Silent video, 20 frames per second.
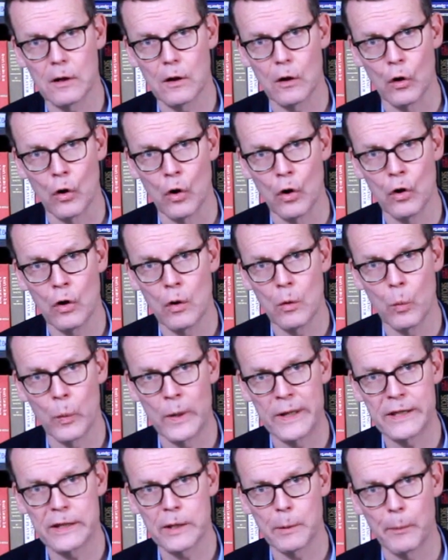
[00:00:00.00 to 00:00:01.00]
long
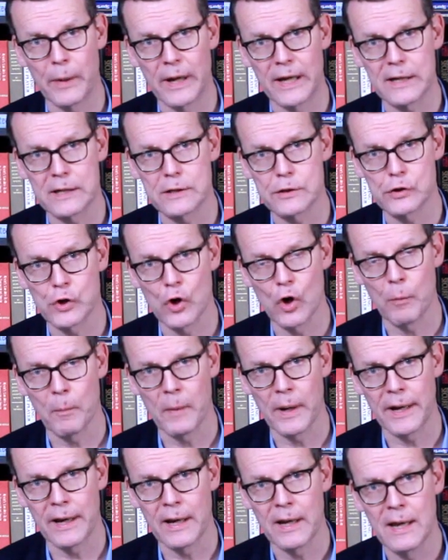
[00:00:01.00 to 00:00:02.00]
winter break in
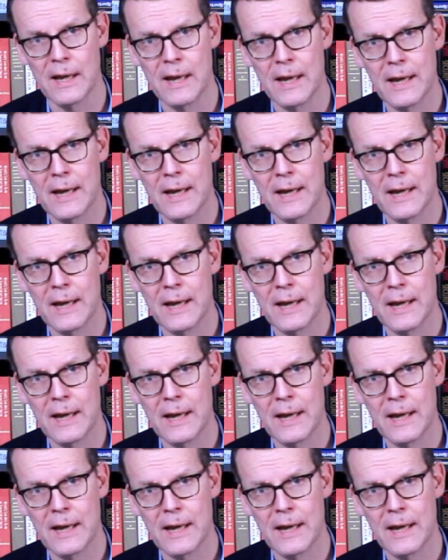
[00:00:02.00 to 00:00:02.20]
German,